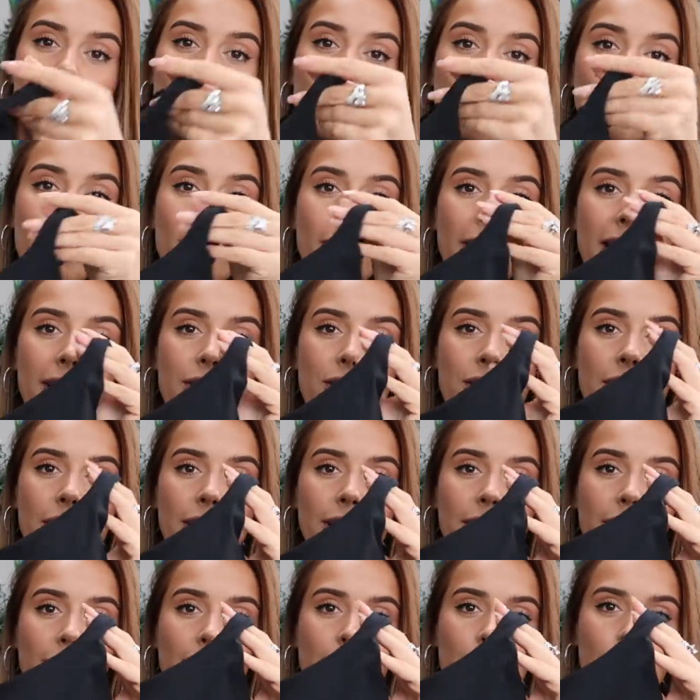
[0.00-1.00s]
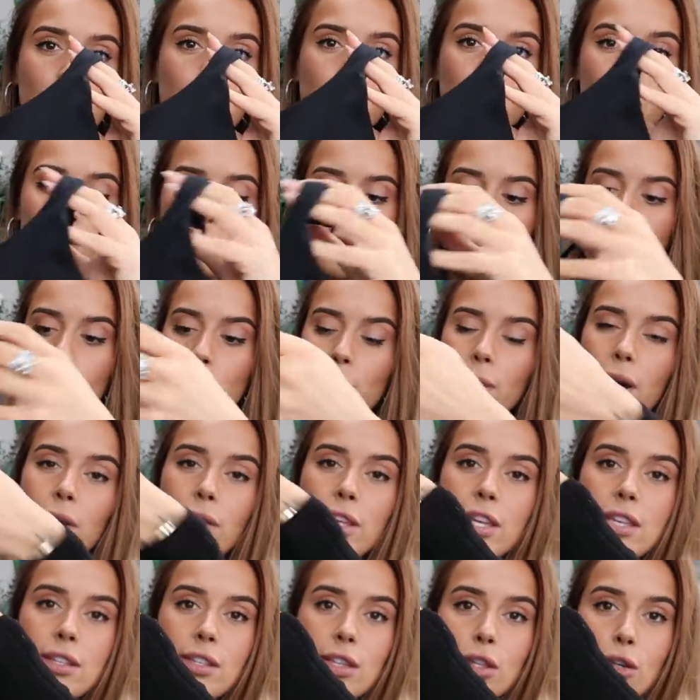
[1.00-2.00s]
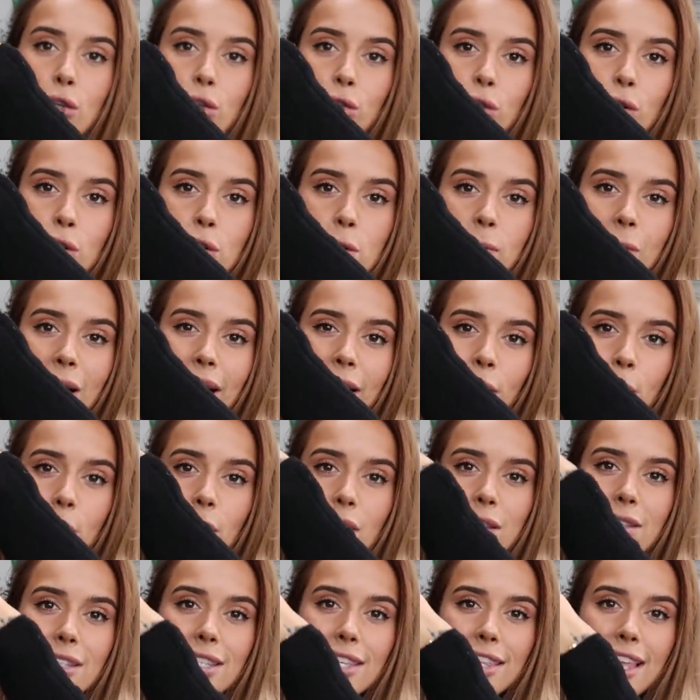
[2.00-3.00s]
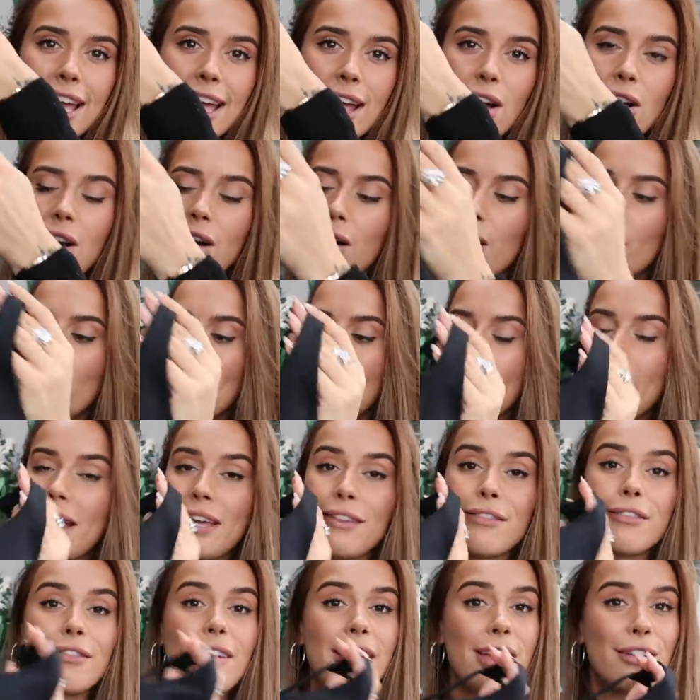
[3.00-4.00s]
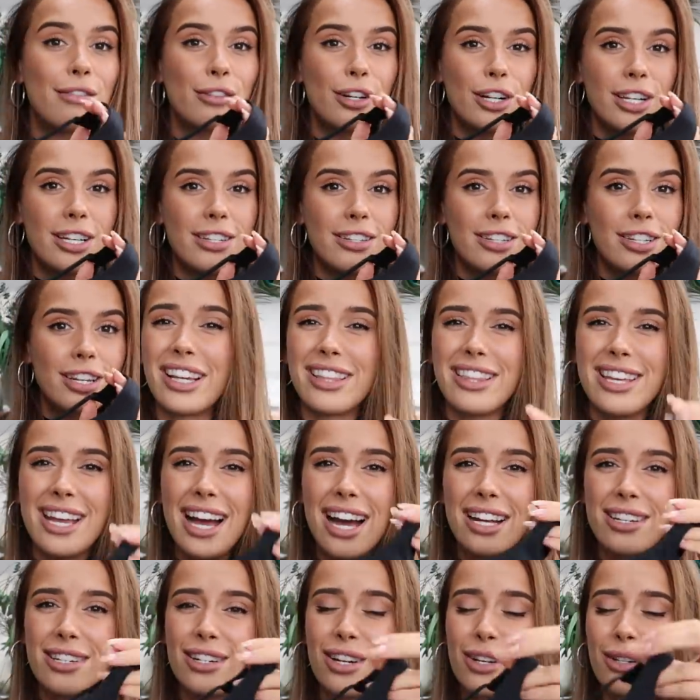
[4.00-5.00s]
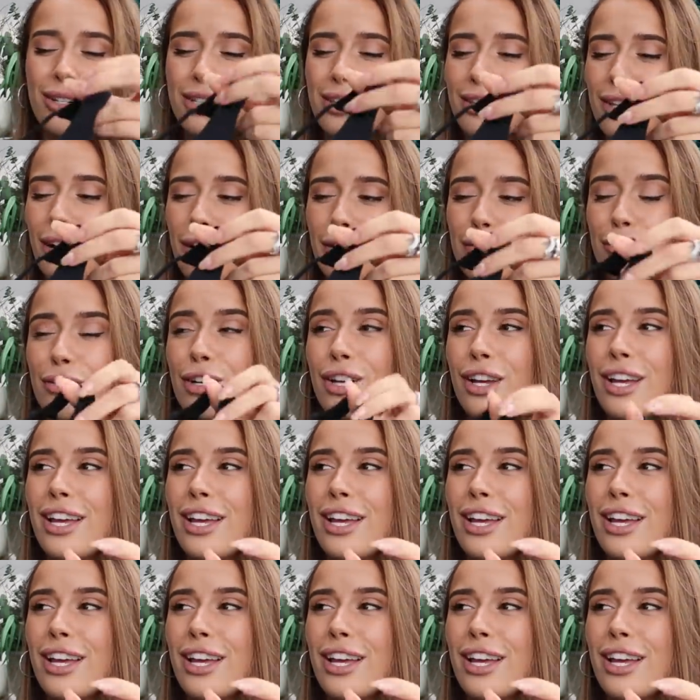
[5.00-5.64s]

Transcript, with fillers: i got the matching sports top as well these are the crossback ones they are my favorite like the adanola stuff